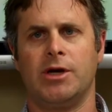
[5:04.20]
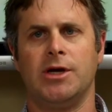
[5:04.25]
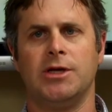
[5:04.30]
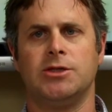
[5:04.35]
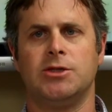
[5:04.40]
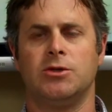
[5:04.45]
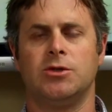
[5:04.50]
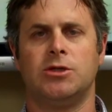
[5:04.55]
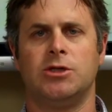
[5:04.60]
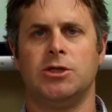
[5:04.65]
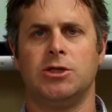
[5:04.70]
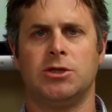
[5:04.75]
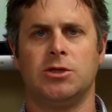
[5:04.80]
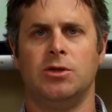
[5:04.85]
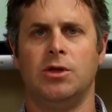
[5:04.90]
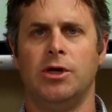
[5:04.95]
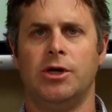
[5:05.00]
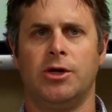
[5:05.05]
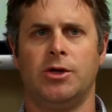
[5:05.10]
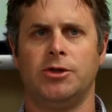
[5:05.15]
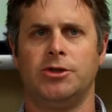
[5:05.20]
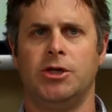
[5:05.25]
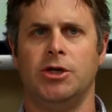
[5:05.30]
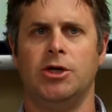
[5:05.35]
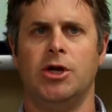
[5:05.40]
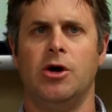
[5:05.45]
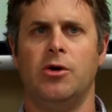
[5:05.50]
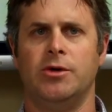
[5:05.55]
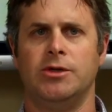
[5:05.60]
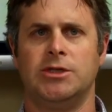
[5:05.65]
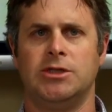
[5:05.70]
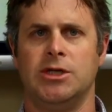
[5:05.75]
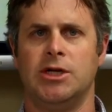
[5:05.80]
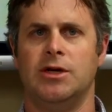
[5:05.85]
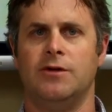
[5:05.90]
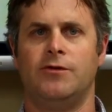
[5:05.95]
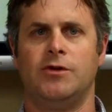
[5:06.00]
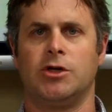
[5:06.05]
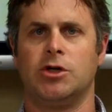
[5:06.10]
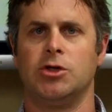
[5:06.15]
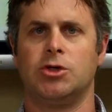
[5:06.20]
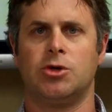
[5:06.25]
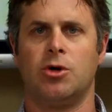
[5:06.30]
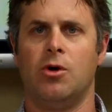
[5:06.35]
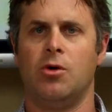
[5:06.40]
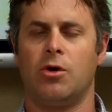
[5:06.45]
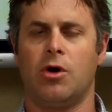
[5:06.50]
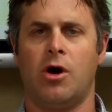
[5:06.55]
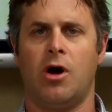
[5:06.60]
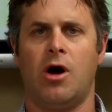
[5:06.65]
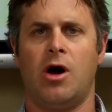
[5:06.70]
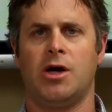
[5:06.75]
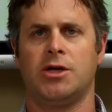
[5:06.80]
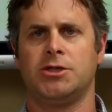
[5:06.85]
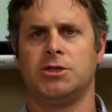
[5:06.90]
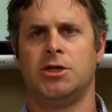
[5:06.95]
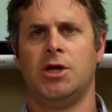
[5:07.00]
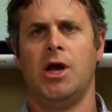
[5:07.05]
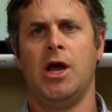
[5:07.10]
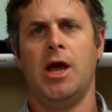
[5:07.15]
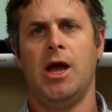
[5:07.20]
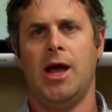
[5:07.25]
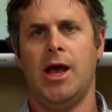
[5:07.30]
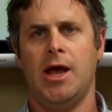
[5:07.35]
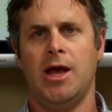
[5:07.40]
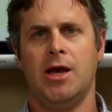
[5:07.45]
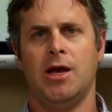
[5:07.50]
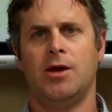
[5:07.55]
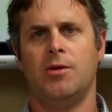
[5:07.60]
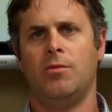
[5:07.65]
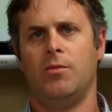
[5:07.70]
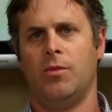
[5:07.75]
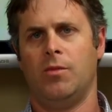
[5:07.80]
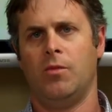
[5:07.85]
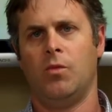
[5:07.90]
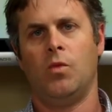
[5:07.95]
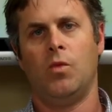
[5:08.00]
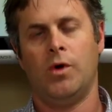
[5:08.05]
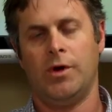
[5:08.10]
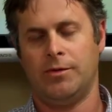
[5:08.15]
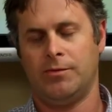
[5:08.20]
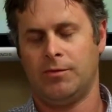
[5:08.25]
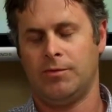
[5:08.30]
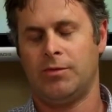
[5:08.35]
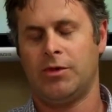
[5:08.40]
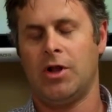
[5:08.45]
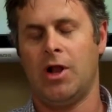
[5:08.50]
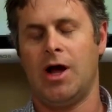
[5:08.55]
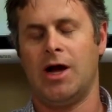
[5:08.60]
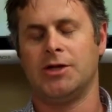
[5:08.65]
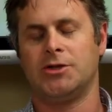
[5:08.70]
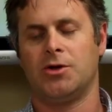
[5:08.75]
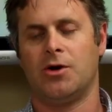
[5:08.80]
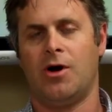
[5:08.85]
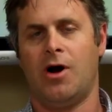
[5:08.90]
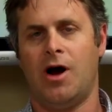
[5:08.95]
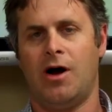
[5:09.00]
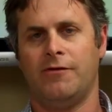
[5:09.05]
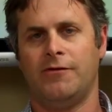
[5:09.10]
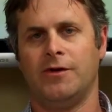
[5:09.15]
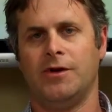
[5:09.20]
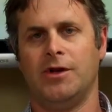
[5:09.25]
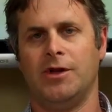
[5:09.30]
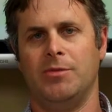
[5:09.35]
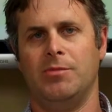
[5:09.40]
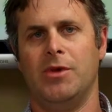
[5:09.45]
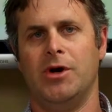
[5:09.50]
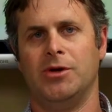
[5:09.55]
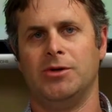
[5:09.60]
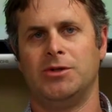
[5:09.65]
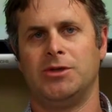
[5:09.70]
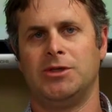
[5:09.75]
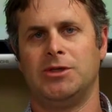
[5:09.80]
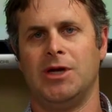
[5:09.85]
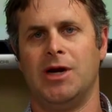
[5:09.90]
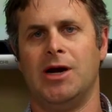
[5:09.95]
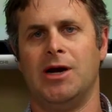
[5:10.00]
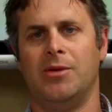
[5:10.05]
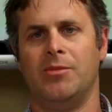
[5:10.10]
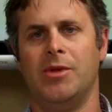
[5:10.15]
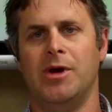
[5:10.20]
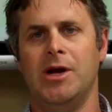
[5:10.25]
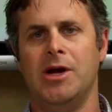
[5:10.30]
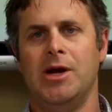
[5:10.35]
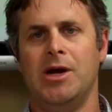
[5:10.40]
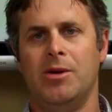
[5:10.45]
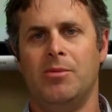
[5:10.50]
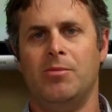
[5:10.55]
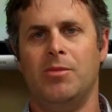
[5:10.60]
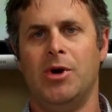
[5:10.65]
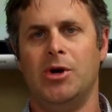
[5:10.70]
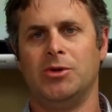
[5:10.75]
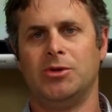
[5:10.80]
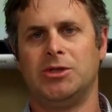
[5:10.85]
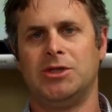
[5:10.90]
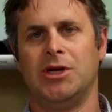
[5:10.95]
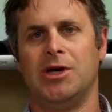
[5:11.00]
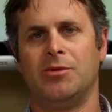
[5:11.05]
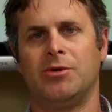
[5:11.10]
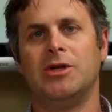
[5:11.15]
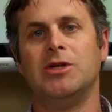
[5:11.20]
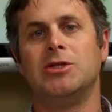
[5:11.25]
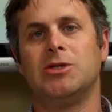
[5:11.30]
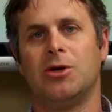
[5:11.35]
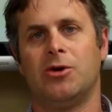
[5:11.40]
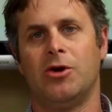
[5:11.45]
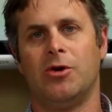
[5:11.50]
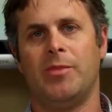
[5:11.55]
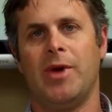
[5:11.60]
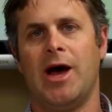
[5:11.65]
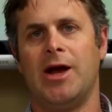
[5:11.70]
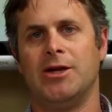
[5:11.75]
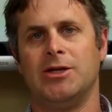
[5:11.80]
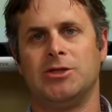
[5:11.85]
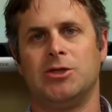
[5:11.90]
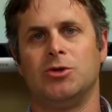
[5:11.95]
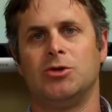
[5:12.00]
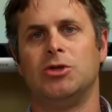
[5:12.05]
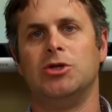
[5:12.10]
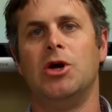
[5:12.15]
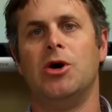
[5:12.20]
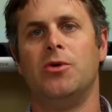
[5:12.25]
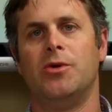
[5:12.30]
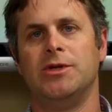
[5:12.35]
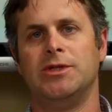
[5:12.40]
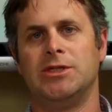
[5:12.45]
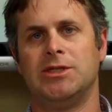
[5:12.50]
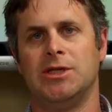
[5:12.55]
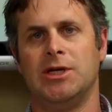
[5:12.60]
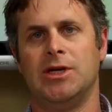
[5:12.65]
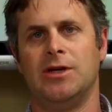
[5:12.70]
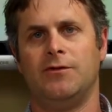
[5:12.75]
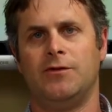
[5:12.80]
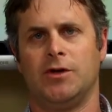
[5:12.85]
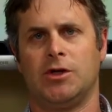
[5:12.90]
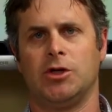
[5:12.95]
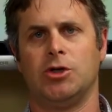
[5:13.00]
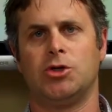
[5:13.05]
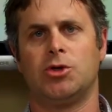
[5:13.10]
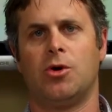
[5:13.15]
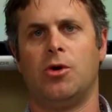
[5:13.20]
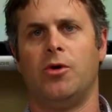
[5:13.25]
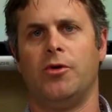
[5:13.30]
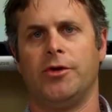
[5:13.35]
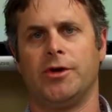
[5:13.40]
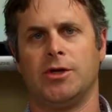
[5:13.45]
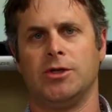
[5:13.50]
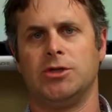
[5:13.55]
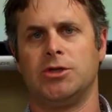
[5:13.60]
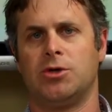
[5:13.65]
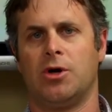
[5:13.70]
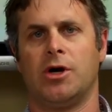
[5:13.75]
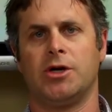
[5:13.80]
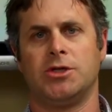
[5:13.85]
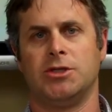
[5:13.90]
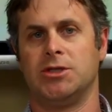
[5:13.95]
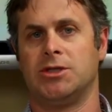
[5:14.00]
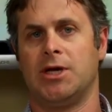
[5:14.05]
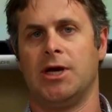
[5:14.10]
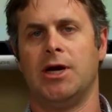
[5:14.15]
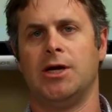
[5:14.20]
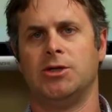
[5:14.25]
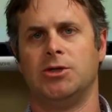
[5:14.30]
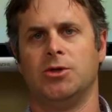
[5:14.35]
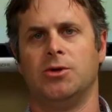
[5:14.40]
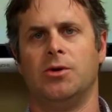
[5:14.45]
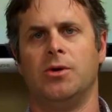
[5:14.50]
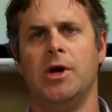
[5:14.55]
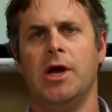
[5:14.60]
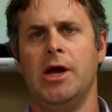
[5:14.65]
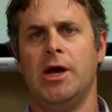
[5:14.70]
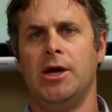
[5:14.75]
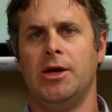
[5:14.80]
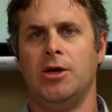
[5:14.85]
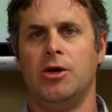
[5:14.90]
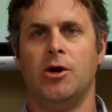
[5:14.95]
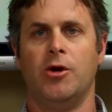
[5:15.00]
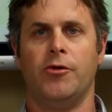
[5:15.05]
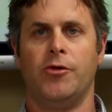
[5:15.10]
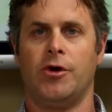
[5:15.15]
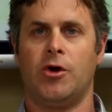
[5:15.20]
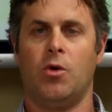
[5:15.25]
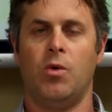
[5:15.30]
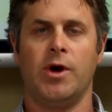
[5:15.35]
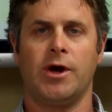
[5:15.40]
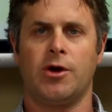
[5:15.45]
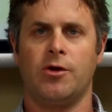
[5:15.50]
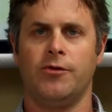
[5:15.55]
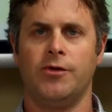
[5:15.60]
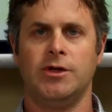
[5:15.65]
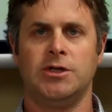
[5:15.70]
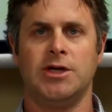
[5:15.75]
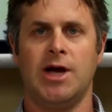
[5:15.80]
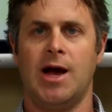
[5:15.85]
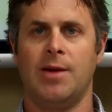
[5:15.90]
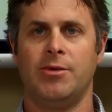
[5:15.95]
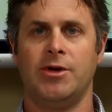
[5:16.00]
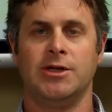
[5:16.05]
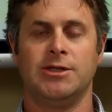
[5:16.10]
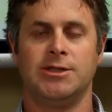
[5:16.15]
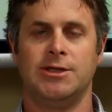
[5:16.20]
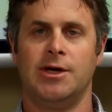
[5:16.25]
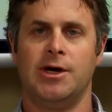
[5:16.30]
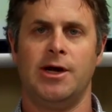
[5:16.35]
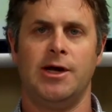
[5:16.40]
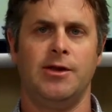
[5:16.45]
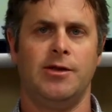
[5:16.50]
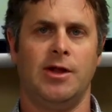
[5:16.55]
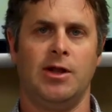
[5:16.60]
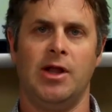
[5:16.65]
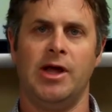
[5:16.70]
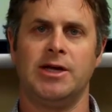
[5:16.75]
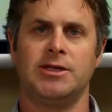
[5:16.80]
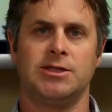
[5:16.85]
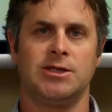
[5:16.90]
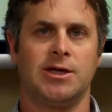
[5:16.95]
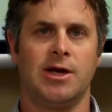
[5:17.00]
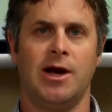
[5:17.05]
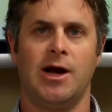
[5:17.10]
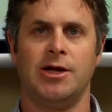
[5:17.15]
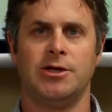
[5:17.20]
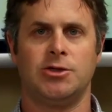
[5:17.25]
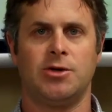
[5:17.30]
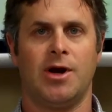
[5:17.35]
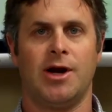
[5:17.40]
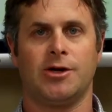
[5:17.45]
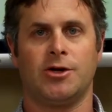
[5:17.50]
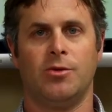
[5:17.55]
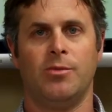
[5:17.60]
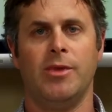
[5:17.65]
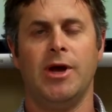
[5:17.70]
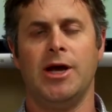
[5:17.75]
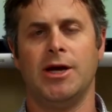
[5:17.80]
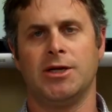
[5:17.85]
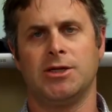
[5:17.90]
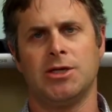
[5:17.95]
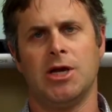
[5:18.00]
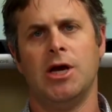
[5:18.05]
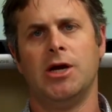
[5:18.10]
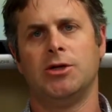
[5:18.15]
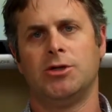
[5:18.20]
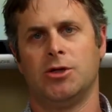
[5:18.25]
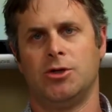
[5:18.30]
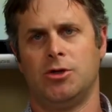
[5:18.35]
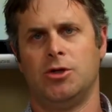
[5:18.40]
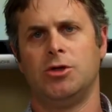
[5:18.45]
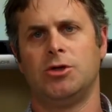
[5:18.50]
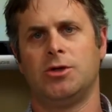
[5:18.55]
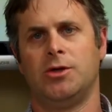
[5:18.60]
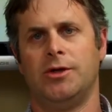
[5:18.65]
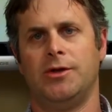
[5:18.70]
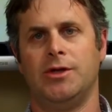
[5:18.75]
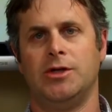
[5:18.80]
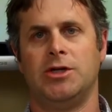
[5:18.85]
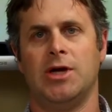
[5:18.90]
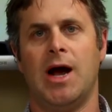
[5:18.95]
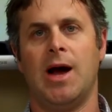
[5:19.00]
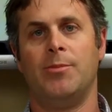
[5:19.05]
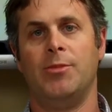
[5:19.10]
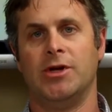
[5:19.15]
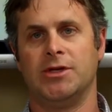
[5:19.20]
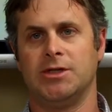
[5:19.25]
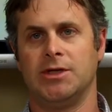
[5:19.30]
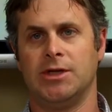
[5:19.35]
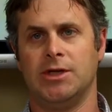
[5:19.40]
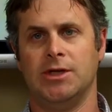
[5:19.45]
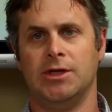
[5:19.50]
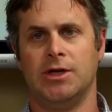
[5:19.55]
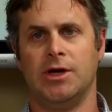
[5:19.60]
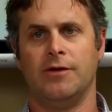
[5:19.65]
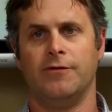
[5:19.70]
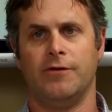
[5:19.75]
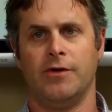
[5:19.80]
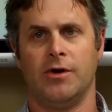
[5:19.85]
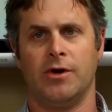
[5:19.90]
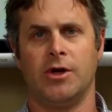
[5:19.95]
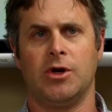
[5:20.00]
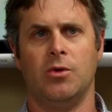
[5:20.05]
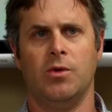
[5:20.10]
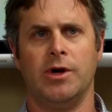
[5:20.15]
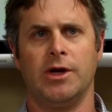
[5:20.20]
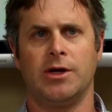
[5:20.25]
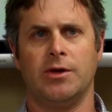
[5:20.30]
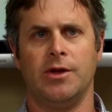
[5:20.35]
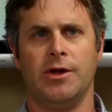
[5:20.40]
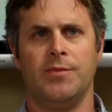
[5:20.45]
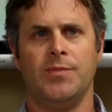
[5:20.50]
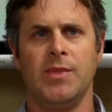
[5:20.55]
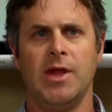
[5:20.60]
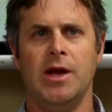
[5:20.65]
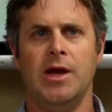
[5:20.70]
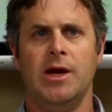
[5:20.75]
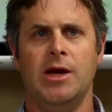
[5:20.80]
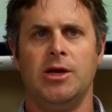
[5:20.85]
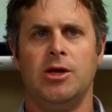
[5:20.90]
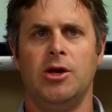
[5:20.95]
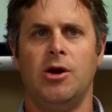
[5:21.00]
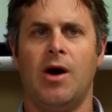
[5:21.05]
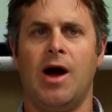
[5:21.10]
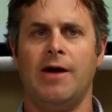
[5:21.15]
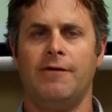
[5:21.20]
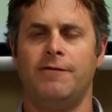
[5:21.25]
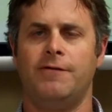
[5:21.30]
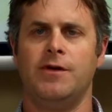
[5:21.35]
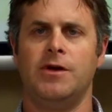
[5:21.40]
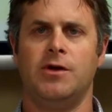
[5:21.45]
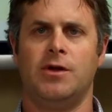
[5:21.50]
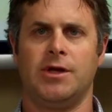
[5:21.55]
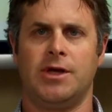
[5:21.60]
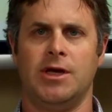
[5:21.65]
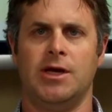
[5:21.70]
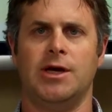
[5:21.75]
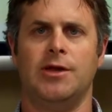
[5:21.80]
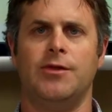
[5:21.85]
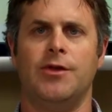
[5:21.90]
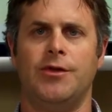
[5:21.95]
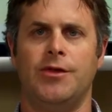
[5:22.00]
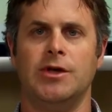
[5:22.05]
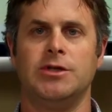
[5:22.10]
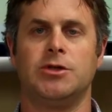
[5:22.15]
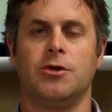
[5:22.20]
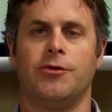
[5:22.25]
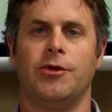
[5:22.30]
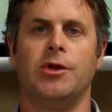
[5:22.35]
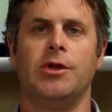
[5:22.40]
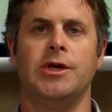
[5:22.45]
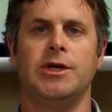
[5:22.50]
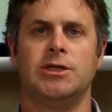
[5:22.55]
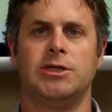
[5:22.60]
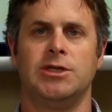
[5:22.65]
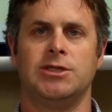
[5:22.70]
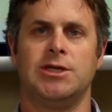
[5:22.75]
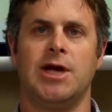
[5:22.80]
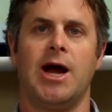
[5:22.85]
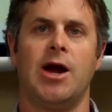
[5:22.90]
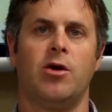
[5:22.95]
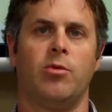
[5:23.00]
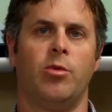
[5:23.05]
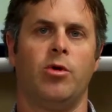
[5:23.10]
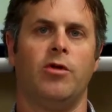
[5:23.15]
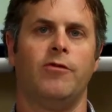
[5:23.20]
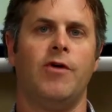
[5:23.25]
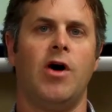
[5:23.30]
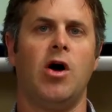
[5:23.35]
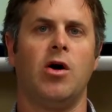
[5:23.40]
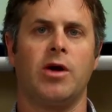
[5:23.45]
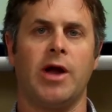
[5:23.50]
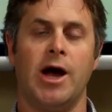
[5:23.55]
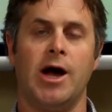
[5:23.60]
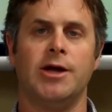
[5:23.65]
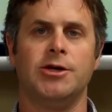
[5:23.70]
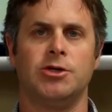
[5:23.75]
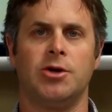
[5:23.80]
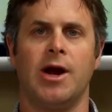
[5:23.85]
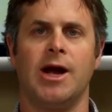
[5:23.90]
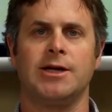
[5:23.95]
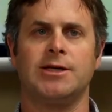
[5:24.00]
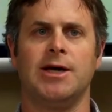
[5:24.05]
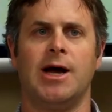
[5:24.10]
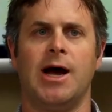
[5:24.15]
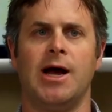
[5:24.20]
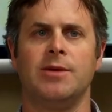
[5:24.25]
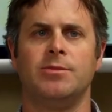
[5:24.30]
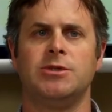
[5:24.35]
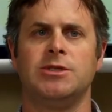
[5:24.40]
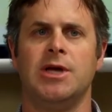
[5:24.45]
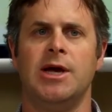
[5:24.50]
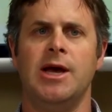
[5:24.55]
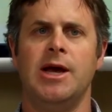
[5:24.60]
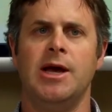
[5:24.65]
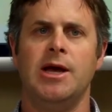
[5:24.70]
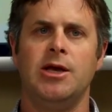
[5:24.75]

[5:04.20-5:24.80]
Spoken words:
because there's just little to no incentive to control cost, and what clients are often most concerned about is there's no incentive to control the construction schedule. You know, the quicker the job gets done, the less the contractor makes. So usually the job doesn't get done very quickly. You know, I feel again that these are the least desirable of all contract types.